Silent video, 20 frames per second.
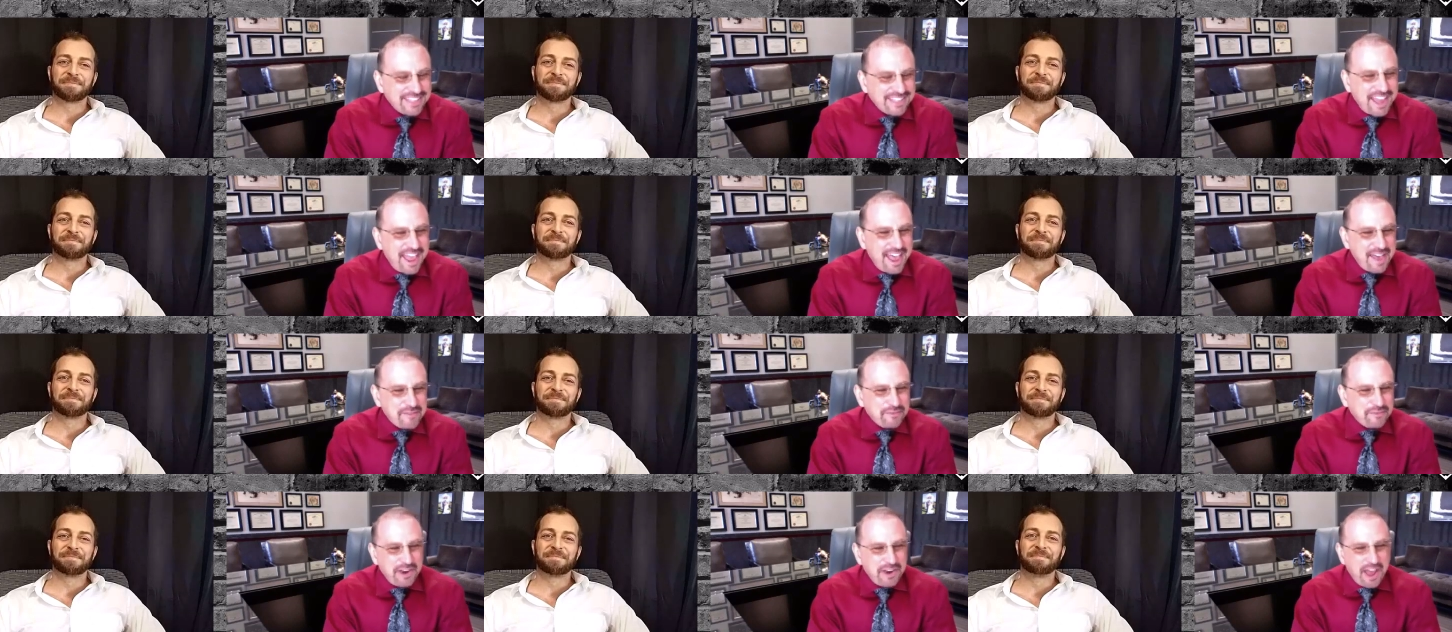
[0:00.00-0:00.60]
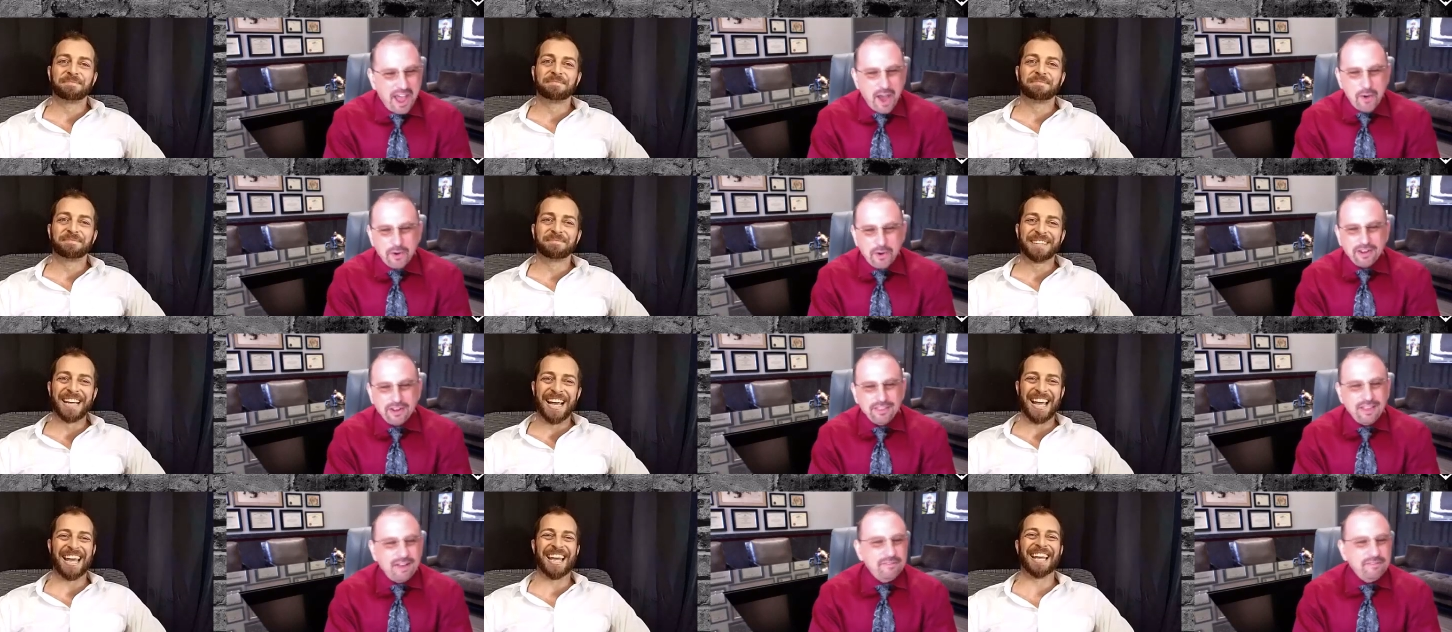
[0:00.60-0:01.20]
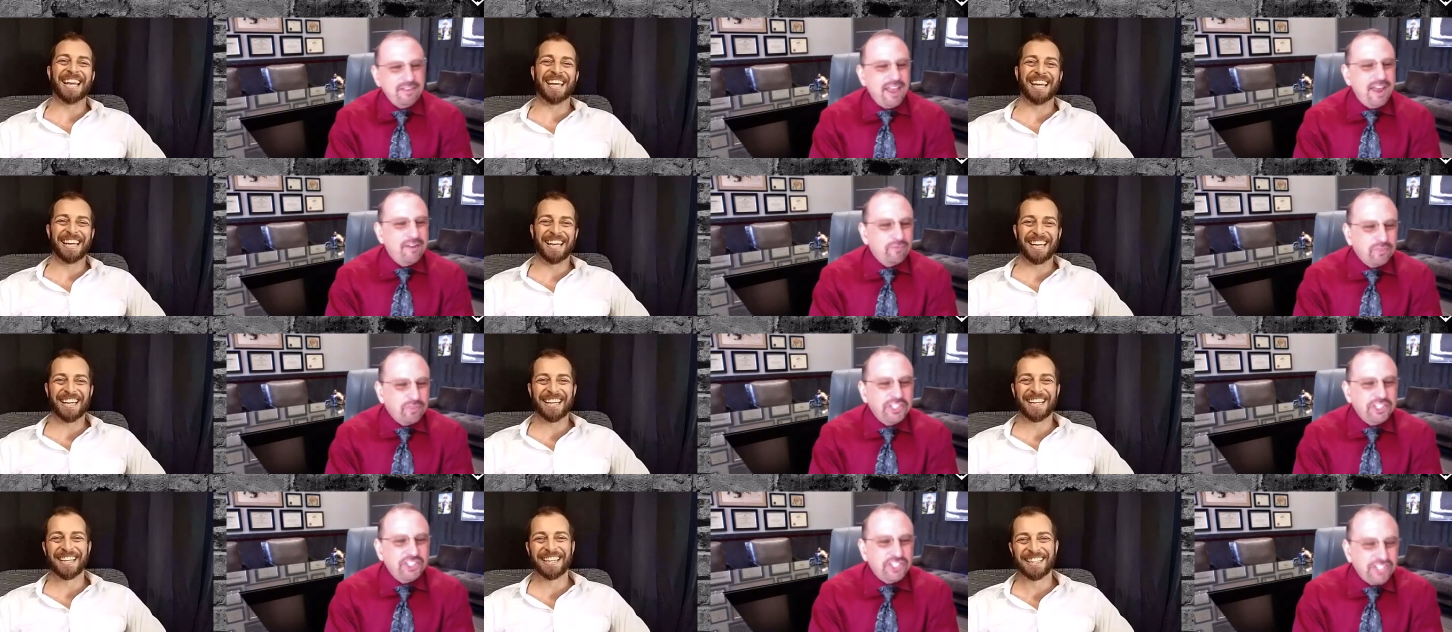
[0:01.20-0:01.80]
Speaker 1: half an hour. I loved
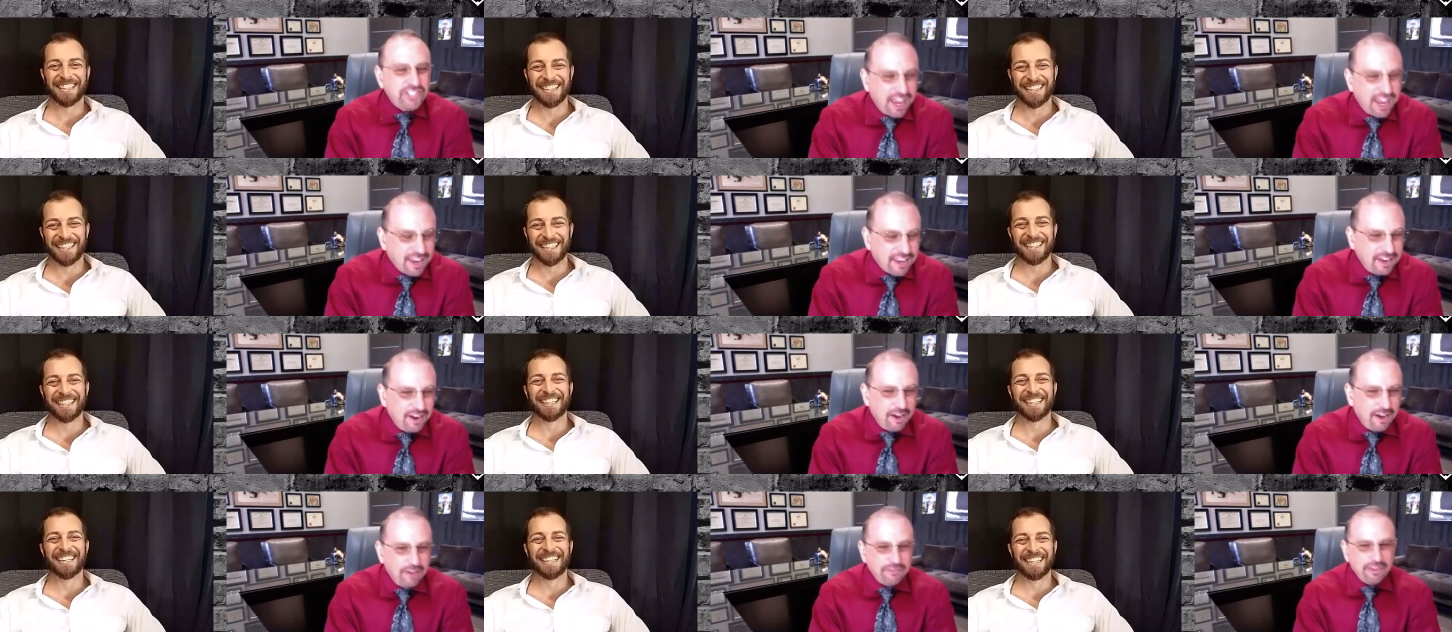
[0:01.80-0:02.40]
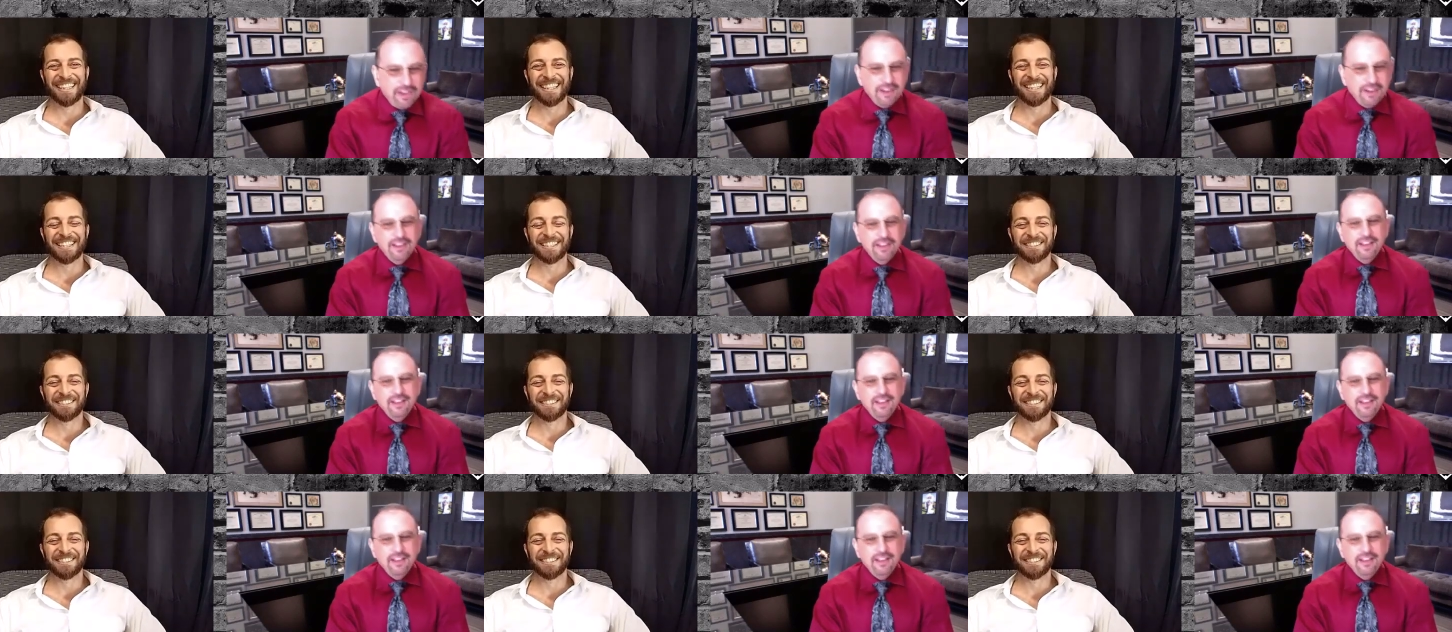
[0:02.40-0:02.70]
every second of it.